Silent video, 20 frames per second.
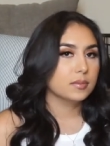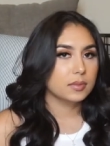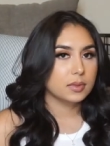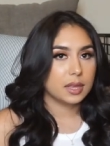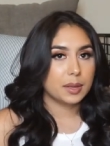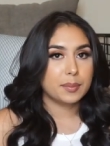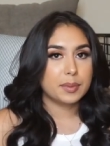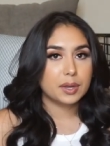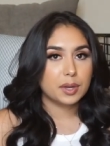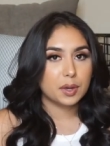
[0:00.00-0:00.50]

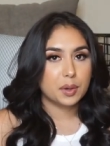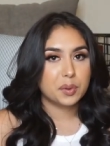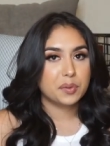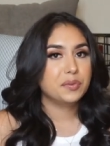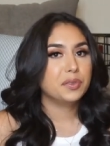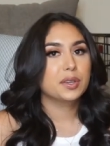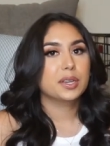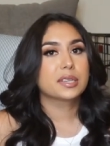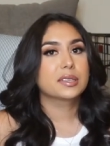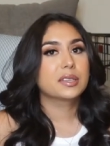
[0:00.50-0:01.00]
let me know
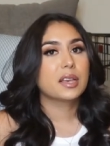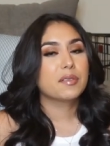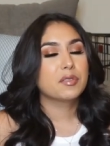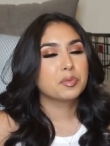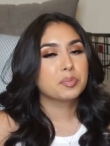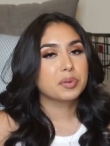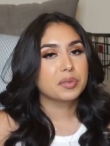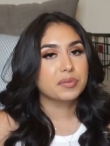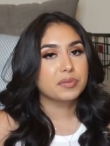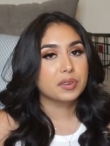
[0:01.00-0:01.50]
if you guys have a
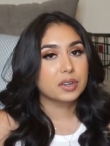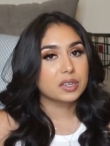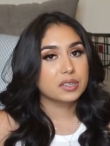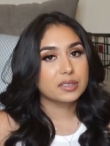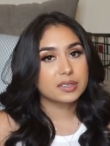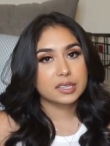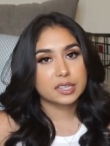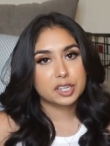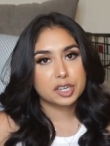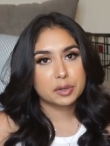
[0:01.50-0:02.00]
preferred
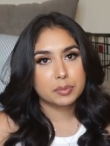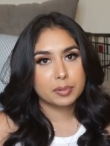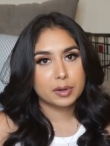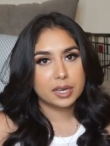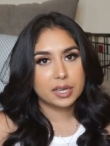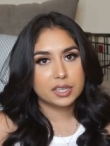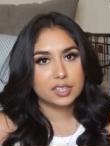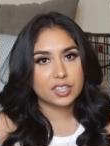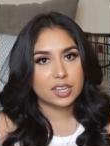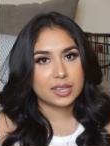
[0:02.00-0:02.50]
slicker
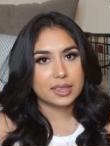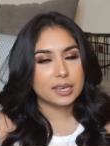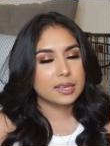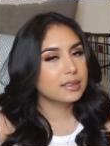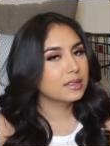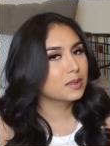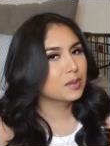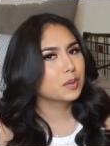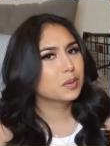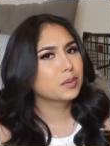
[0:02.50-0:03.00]
brush. I think
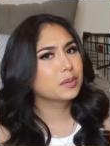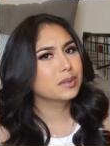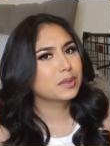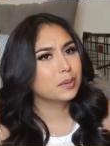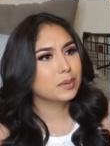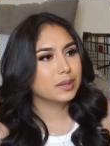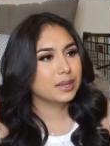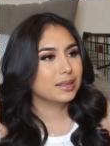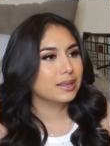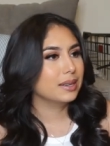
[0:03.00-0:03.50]
this one was
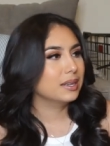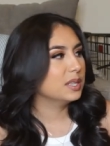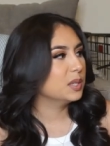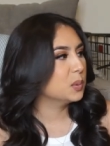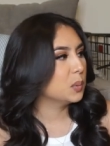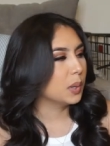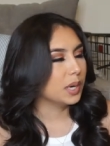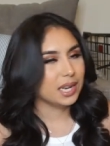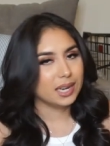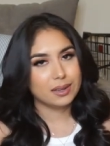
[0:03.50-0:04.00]
only like
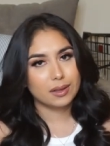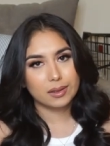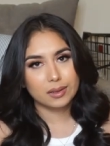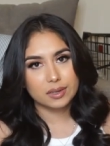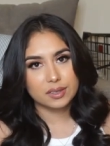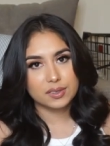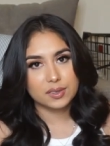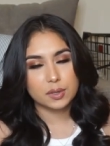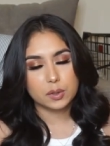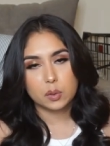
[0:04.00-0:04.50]

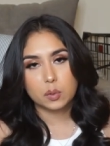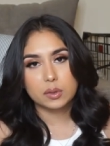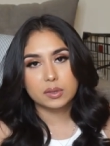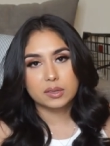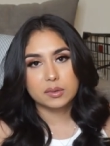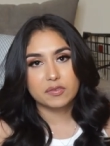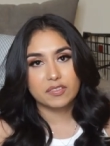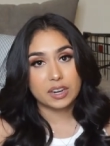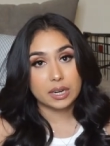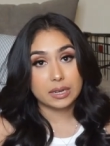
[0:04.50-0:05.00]
$20, so it
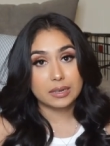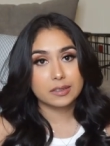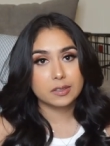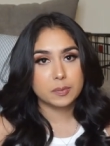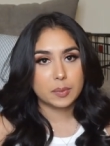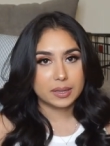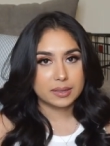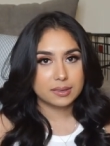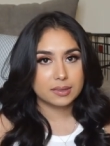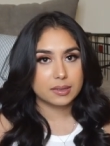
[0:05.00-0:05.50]
wasn't very
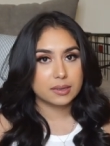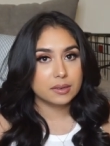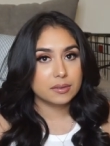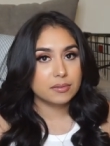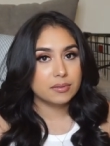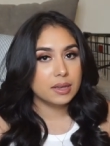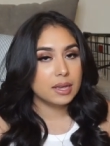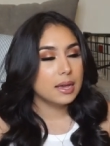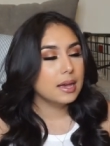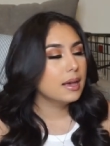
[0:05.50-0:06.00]

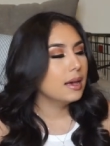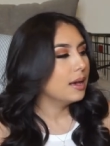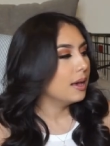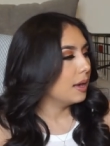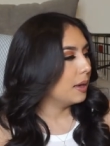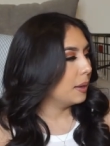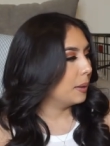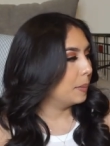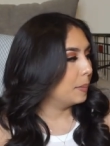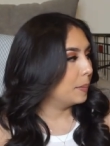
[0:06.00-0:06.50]
expensive.
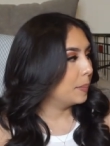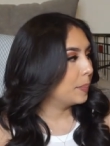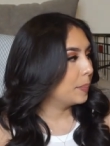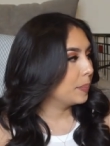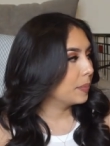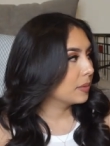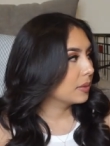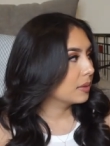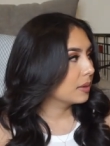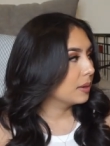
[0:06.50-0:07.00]
Um,
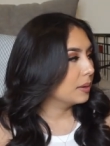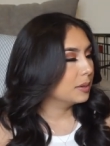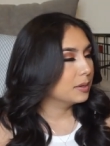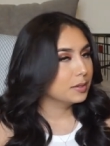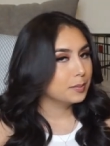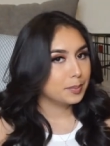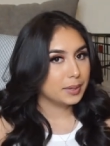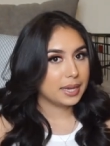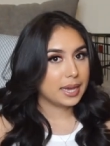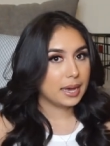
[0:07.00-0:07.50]

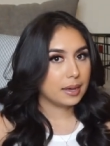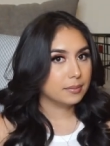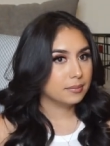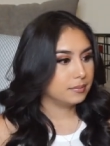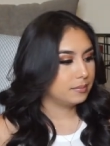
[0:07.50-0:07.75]
but yeah.